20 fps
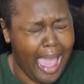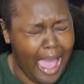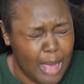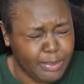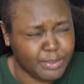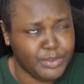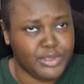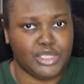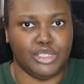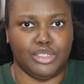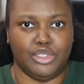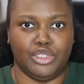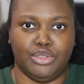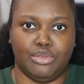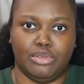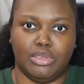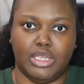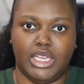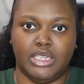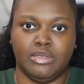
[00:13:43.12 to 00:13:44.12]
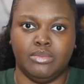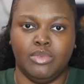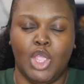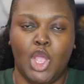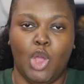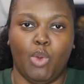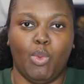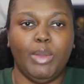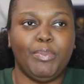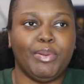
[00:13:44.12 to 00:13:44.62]
Absolutely.
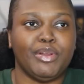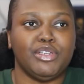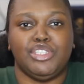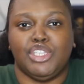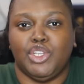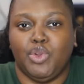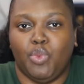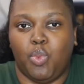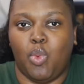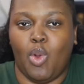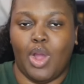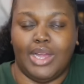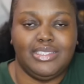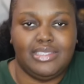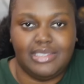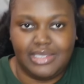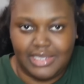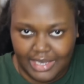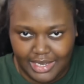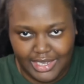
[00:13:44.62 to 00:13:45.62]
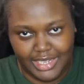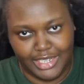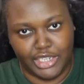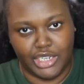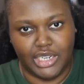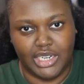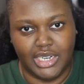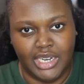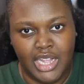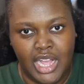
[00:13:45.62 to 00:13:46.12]
What person wants to
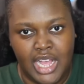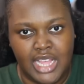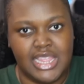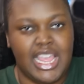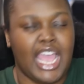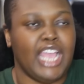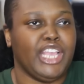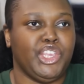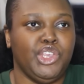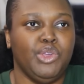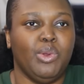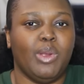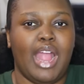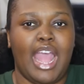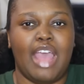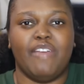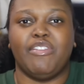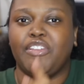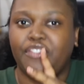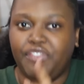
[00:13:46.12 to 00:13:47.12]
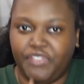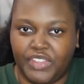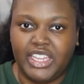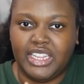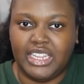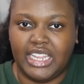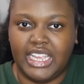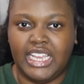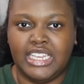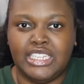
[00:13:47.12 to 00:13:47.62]
hear that you are having
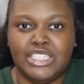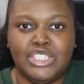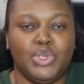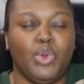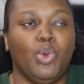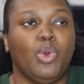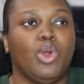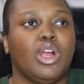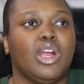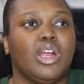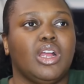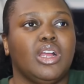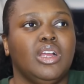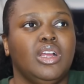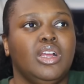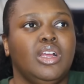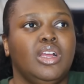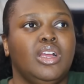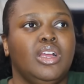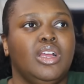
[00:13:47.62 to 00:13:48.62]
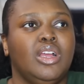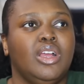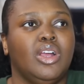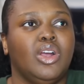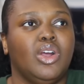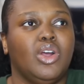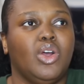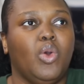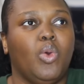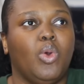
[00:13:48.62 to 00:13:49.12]
feelings or
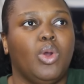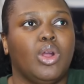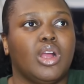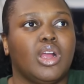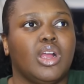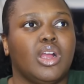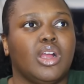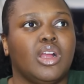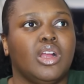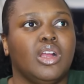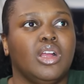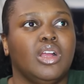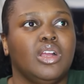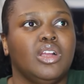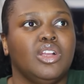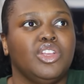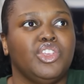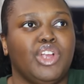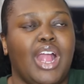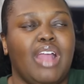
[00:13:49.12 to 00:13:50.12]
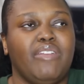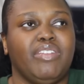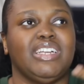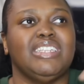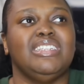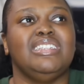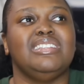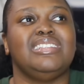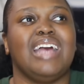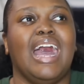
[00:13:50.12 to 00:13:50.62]
you're having a
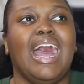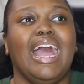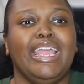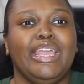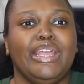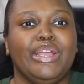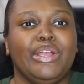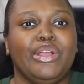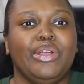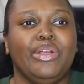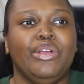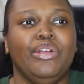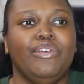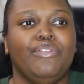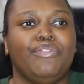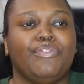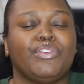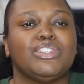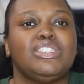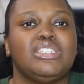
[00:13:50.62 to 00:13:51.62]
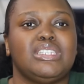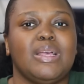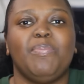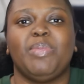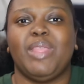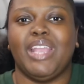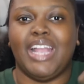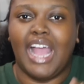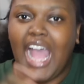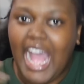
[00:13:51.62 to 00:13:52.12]
desire for
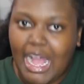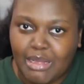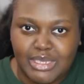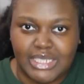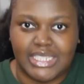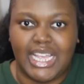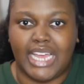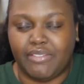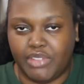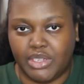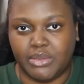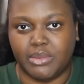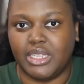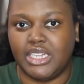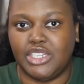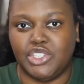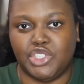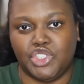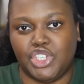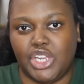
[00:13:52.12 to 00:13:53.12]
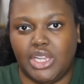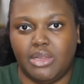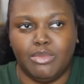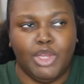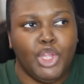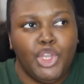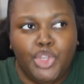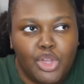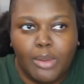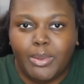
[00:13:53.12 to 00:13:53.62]
something outside of their relationship?
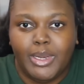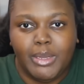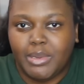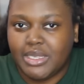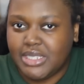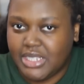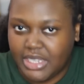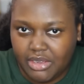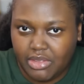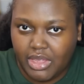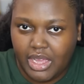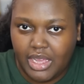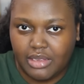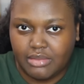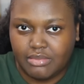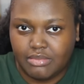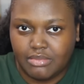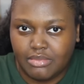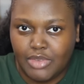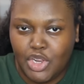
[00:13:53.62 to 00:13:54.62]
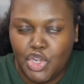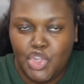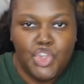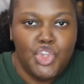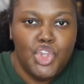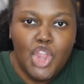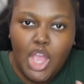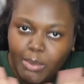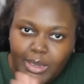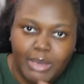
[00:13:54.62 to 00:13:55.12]
Nobody wants to hear that.
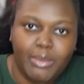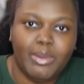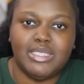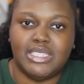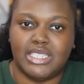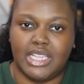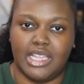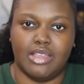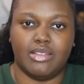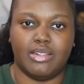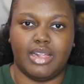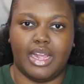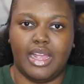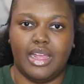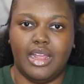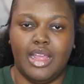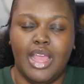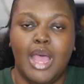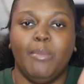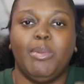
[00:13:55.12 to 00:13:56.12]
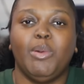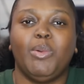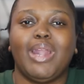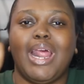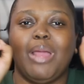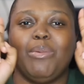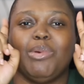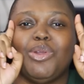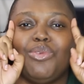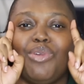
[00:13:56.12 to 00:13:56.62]
Nobody wants to hear that. But what
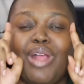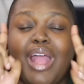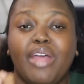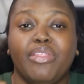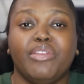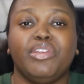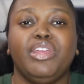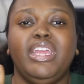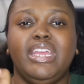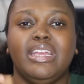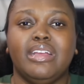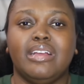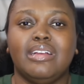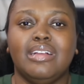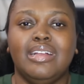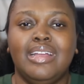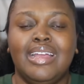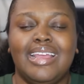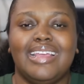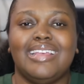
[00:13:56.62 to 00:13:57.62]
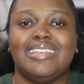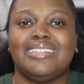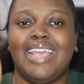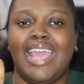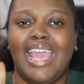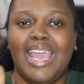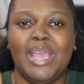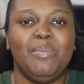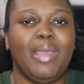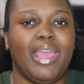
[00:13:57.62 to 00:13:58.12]
I would rather hear is,
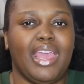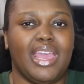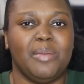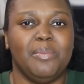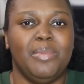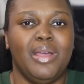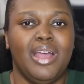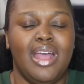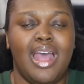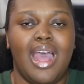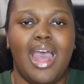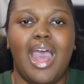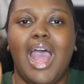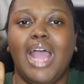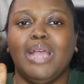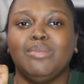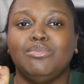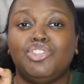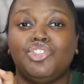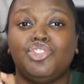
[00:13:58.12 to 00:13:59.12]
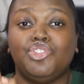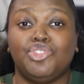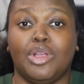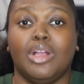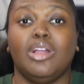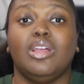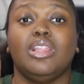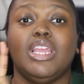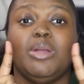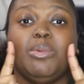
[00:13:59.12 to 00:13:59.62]
hey, babe, I'm
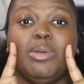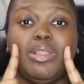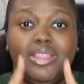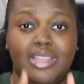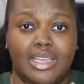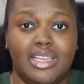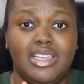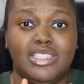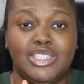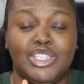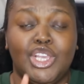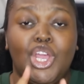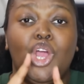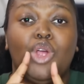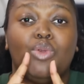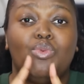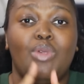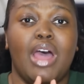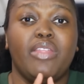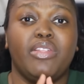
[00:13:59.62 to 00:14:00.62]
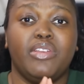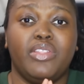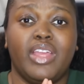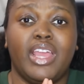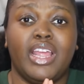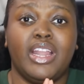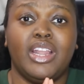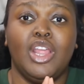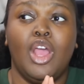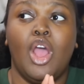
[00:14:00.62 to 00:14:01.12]
struggling with this, rather
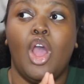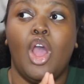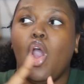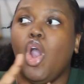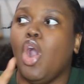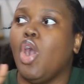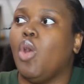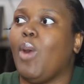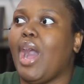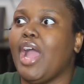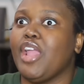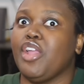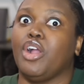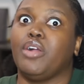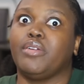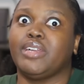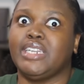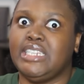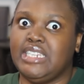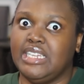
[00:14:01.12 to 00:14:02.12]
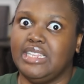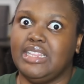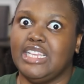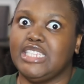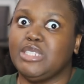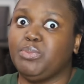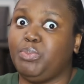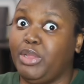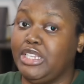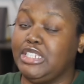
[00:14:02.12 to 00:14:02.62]
than, oh, I already did
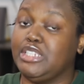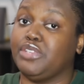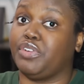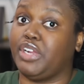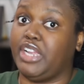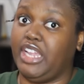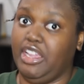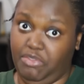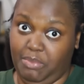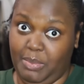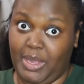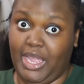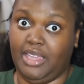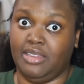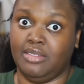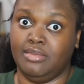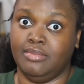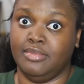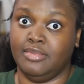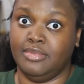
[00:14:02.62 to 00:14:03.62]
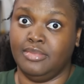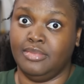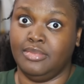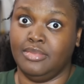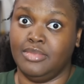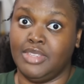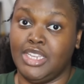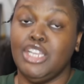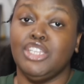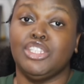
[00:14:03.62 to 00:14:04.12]
this, please forgive me.
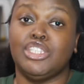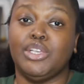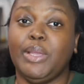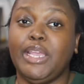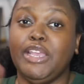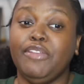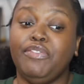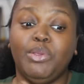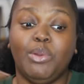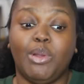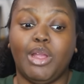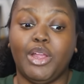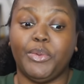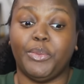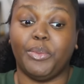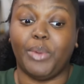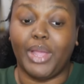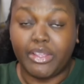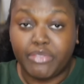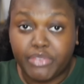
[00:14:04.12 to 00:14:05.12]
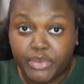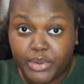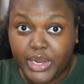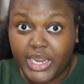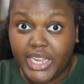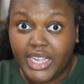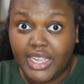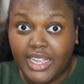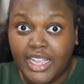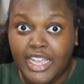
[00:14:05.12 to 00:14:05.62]
So if you are
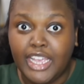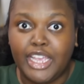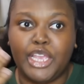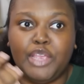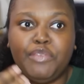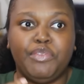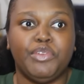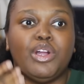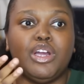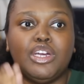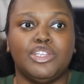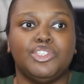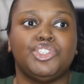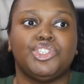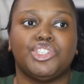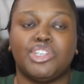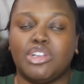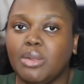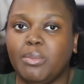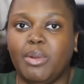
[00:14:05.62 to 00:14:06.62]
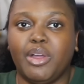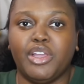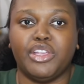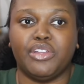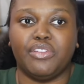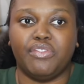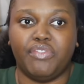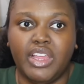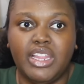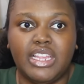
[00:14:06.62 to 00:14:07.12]
wavering, if you're unsure about
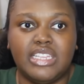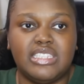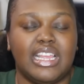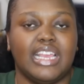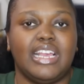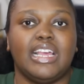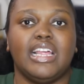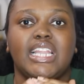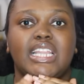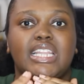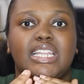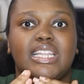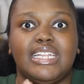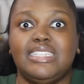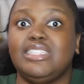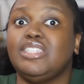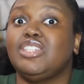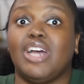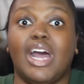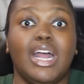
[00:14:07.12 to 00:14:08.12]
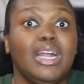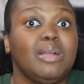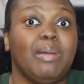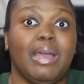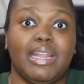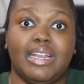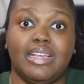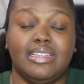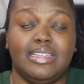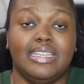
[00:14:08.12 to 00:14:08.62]
your feelings, like, let's talk
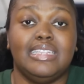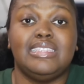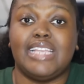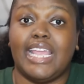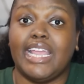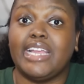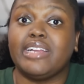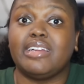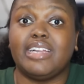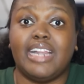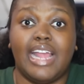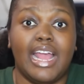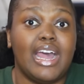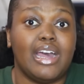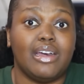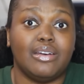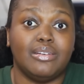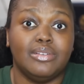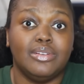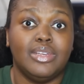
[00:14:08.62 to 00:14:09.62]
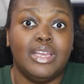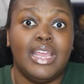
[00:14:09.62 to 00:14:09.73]
about it. Let's air it out.